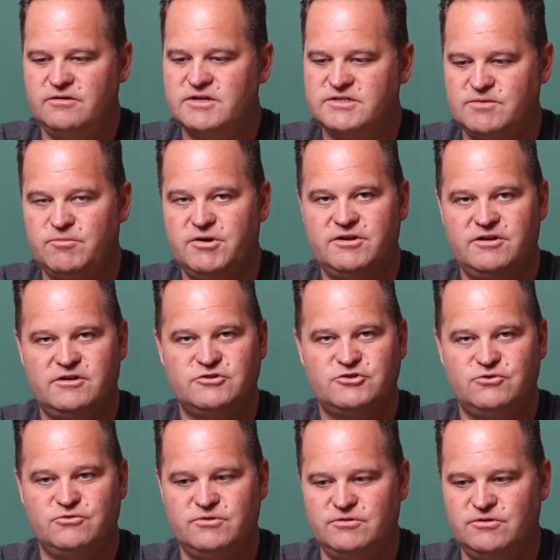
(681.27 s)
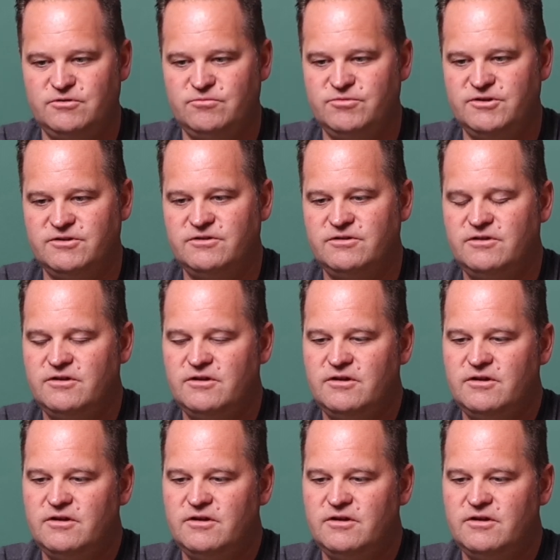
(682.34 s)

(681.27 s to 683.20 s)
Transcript: custom button I'll show in a little bit